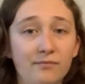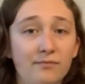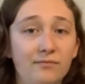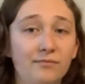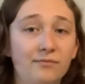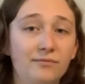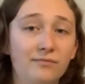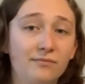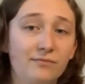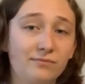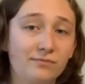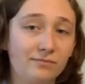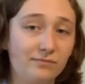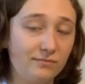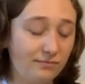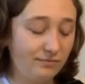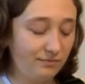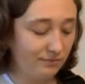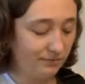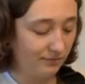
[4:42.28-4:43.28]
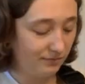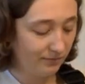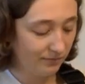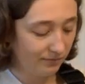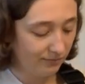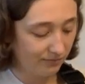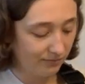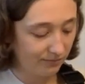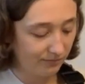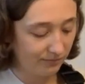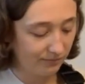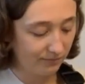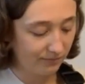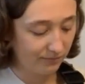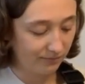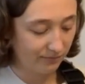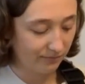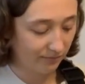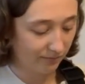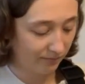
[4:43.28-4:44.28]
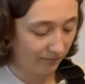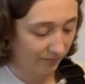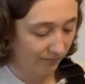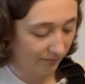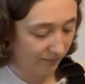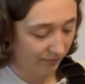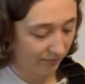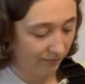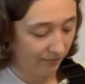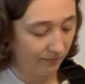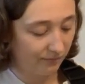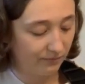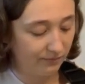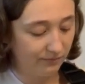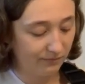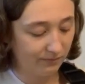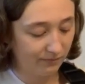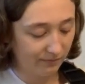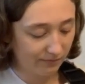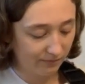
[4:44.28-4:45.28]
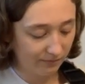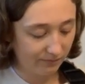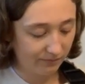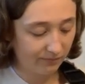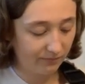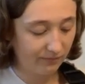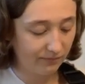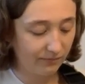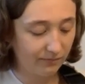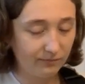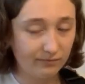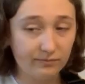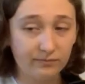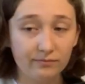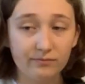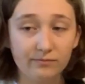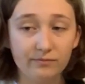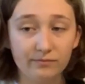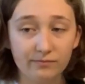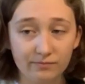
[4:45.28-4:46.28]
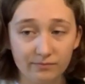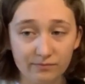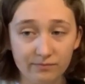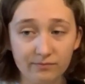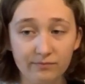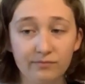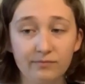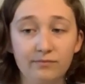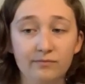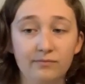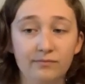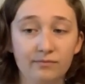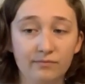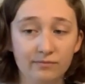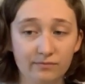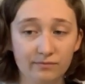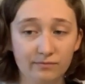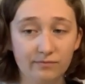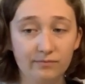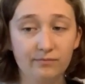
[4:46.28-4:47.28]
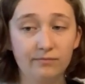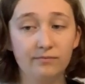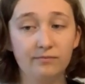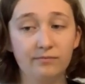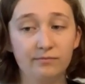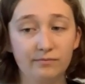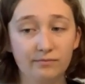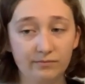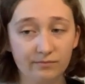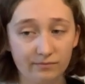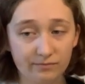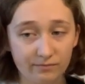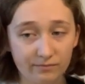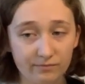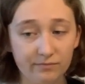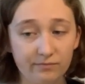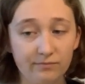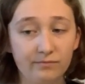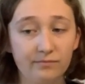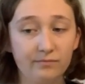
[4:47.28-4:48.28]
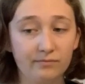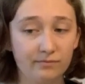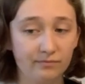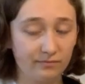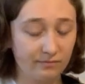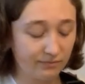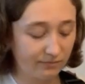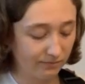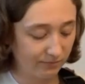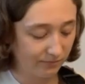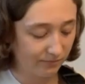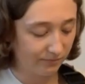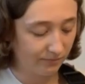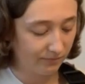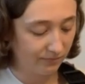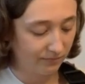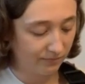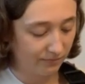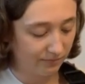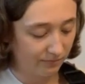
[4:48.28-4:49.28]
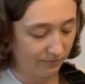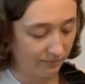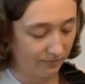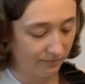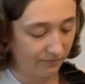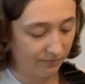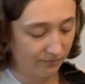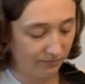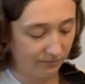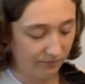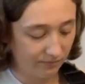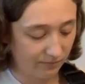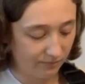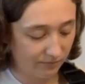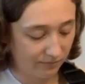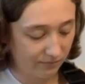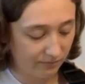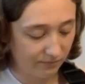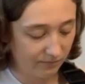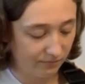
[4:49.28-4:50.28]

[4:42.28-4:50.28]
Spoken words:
(silent)